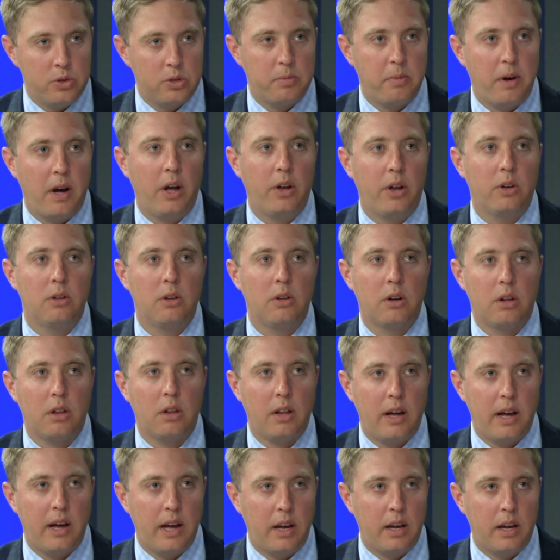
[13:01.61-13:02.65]
smile to look
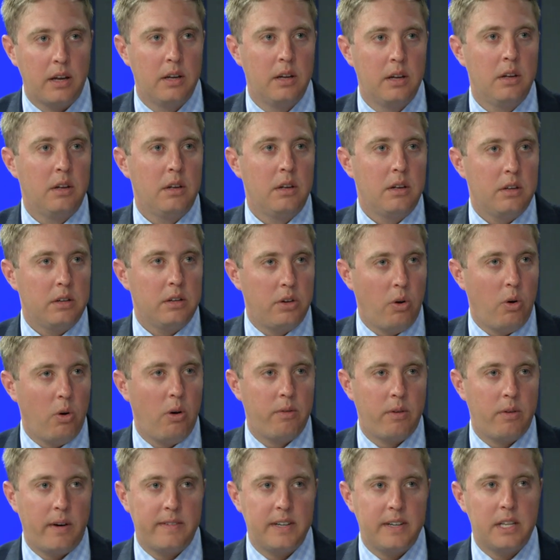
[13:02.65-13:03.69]
like go
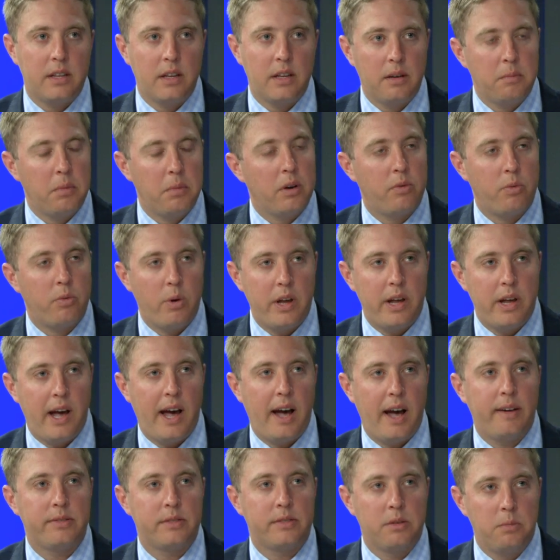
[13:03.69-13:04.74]
over everything. But if we have